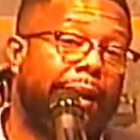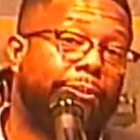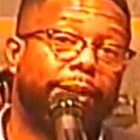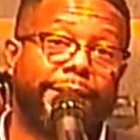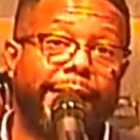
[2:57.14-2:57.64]
of
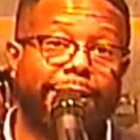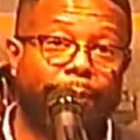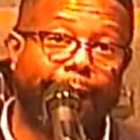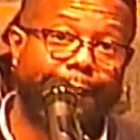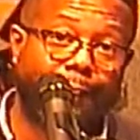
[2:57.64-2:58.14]
what takes
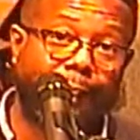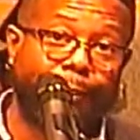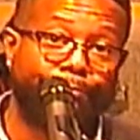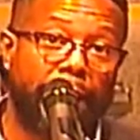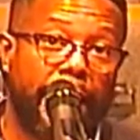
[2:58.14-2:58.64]
place
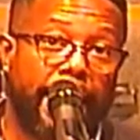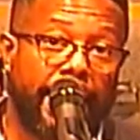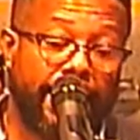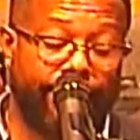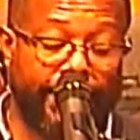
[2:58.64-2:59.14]
here
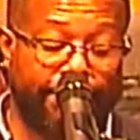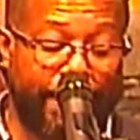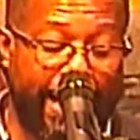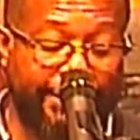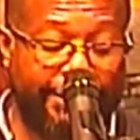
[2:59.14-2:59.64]
in this
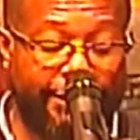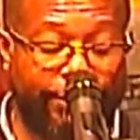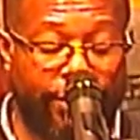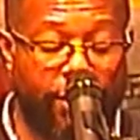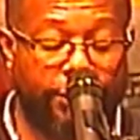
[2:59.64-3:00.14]
passage,
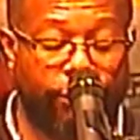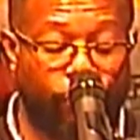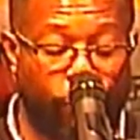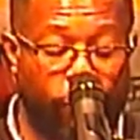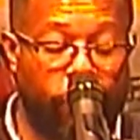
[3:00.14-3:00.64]
because the
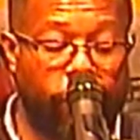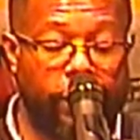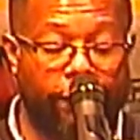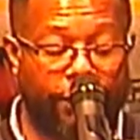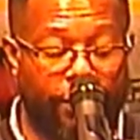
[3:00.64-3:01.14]
word
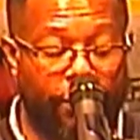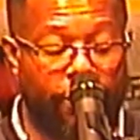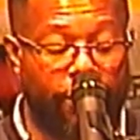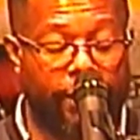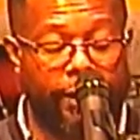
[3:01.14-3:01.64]
of the
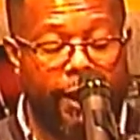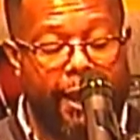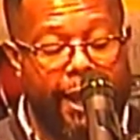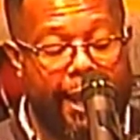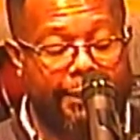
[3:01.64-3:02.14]
Lord
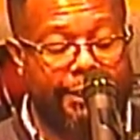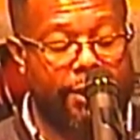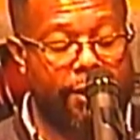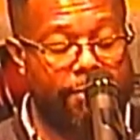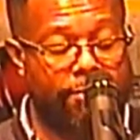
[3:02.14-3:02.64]
has
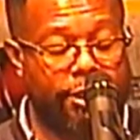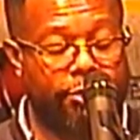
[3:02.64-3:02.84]
come to